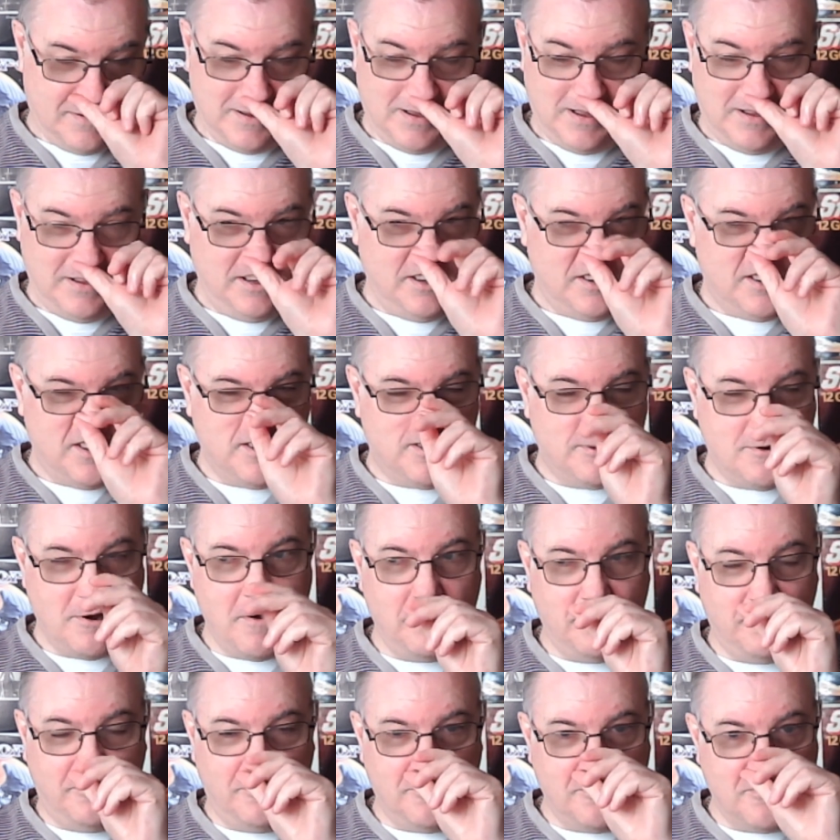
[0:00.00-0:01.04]
and it's the
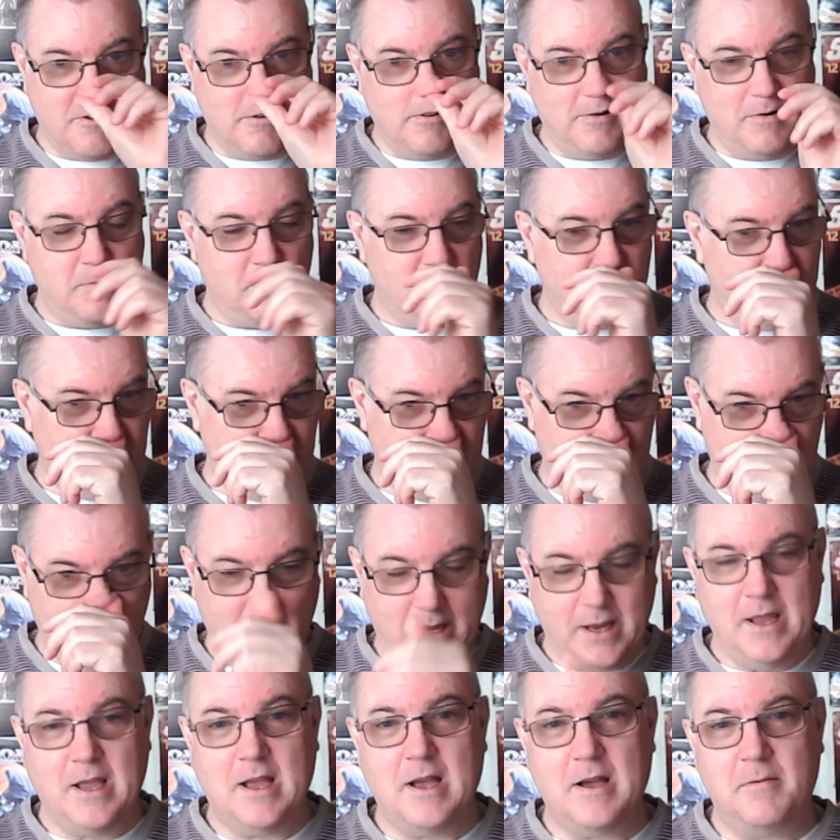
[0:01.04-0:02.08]
top four in one of
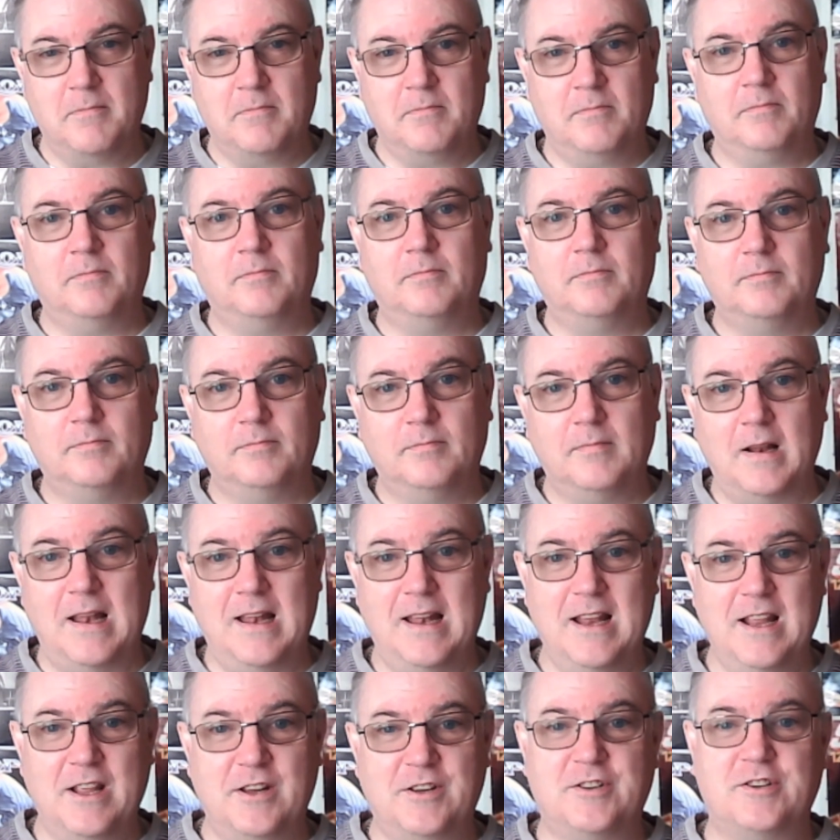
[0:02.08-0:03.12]
the um,
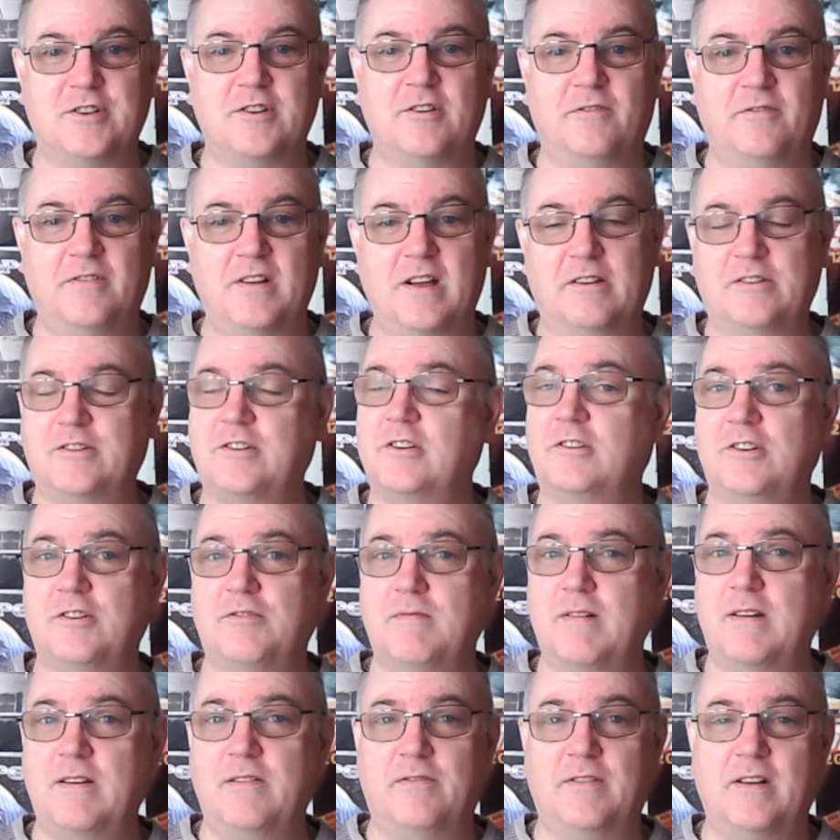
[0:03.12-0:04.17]
lists I found so I just
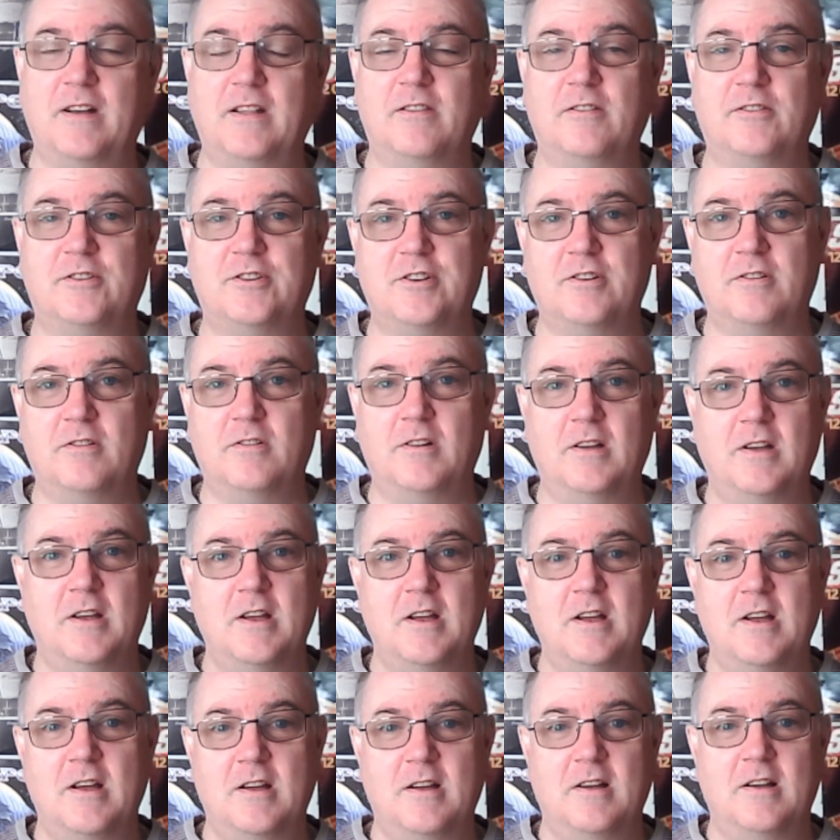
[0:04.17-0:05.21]
went and found the
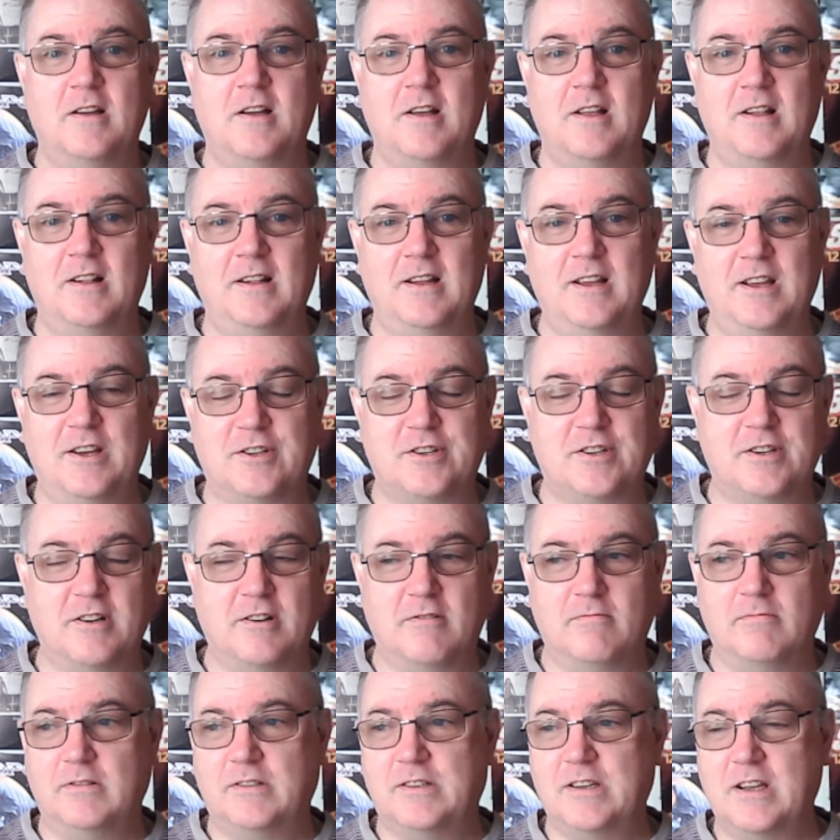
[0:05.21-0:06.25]
a list and I
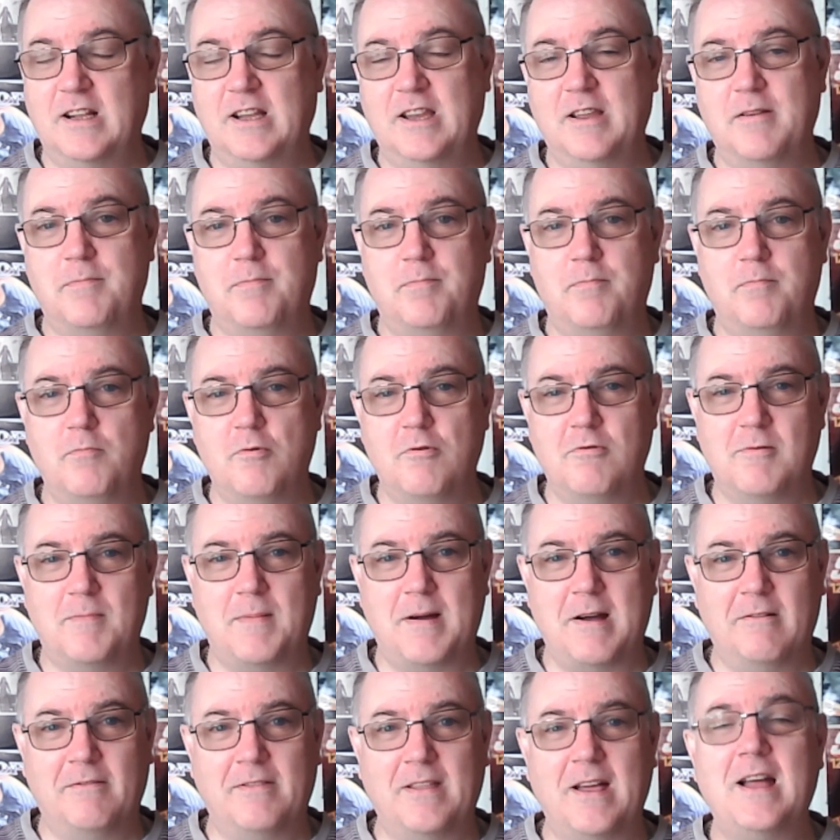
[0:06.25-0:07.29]
will tell you more
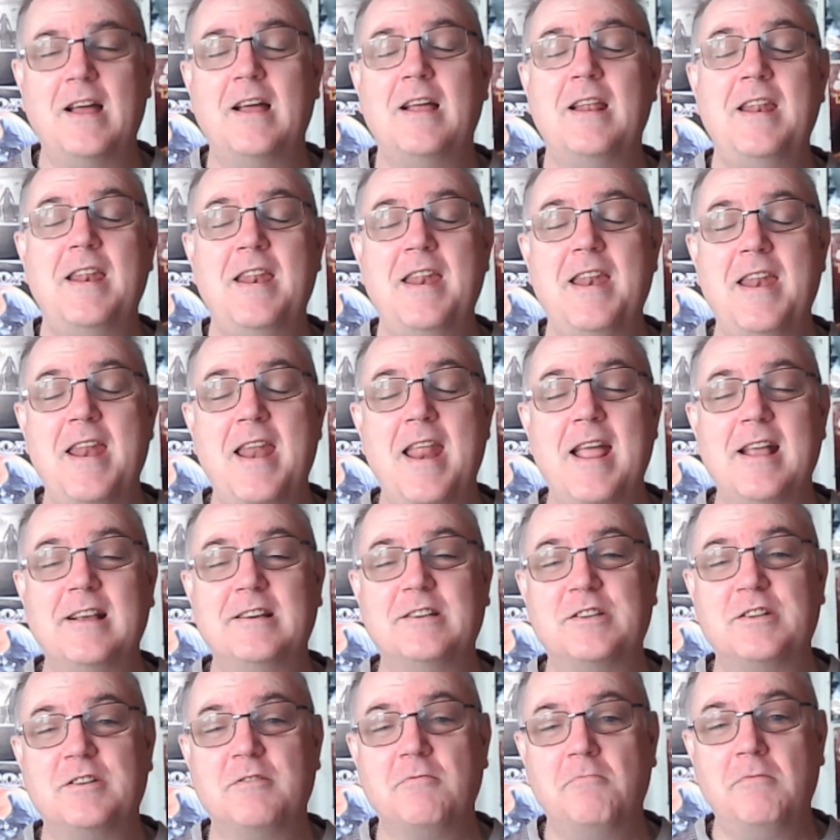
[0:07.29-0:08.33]
about that
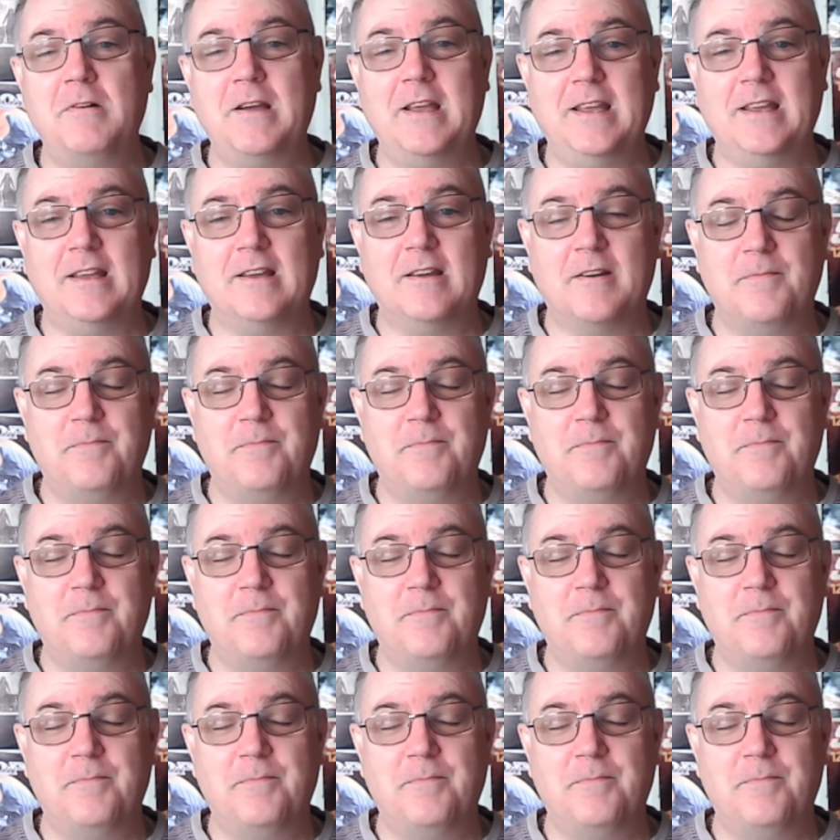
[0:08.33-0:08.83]
next week